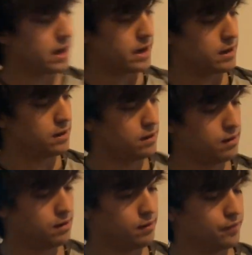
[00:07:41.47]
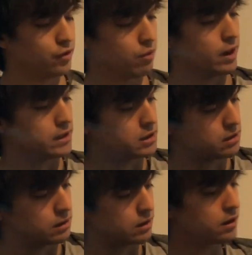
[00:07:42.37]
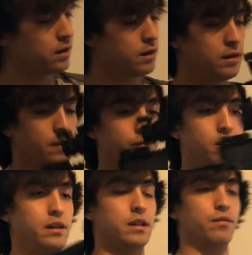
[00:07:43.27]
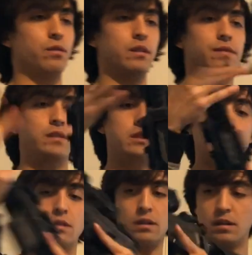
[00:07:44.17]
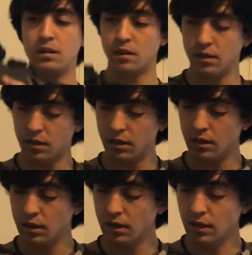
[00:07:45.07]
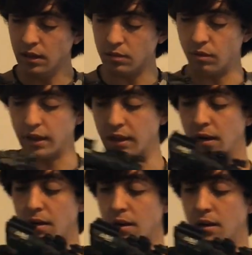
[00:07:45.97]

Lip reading: side for a righty shooter, and then for a lefty shooter, it's right here.